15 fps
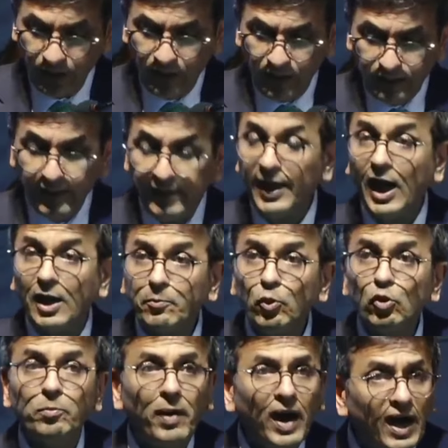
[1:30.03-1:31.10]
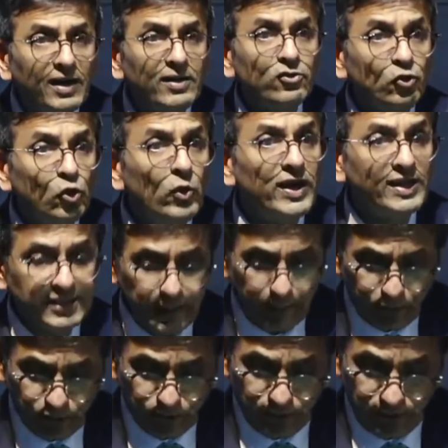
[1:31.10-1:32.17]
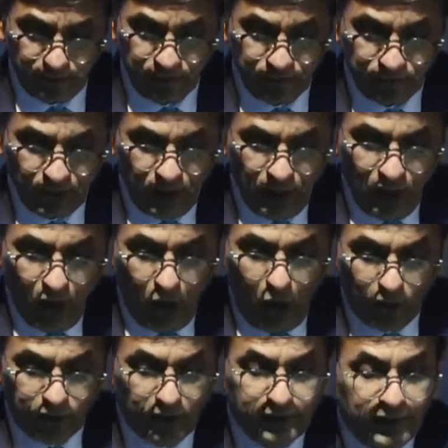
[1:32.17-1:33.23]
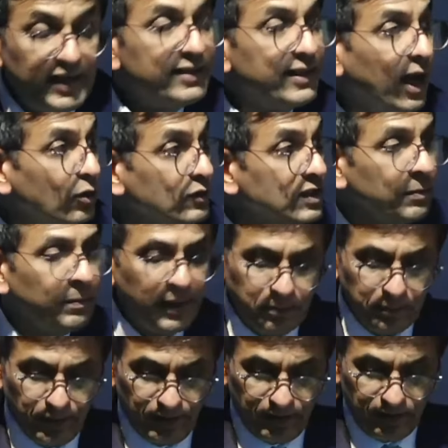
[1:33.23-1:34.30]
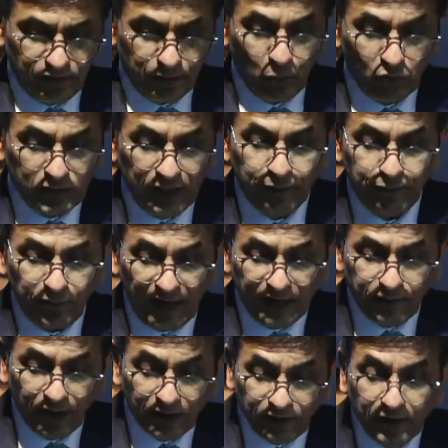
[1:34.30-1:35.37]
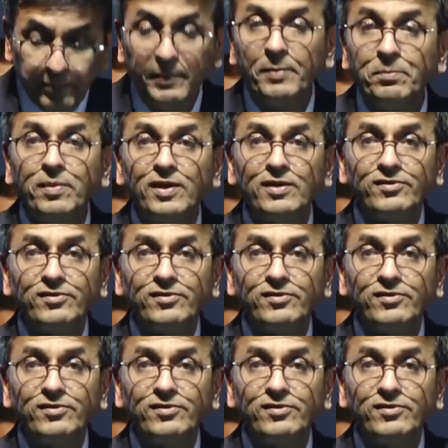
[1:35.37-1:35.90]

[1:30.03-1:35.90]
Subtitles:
The Nagpur bar is no exception. Of the 3,000 members, more than 500 members